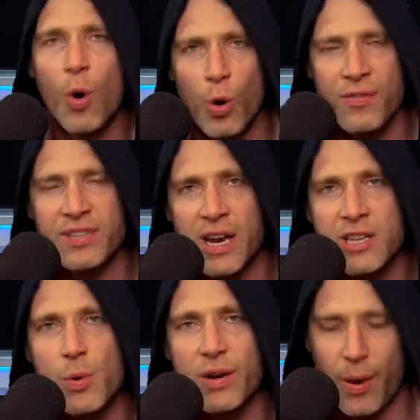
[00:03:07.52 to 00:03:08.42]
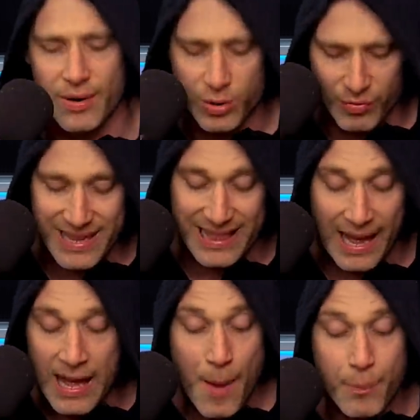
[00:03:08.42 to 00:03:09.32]
all of a sudden you are going to read that,
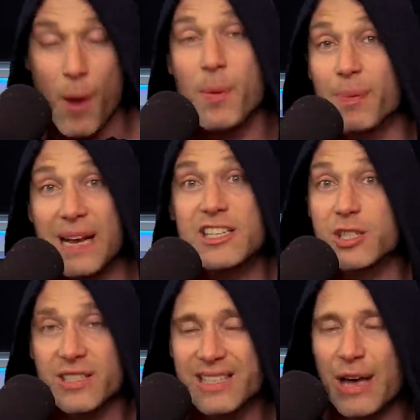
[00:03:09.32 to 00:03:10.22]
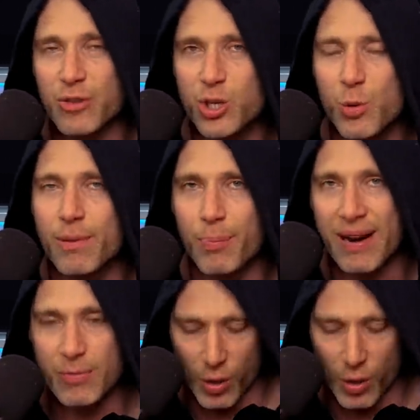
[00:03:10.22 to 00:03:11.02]
probably just because it's how the human brain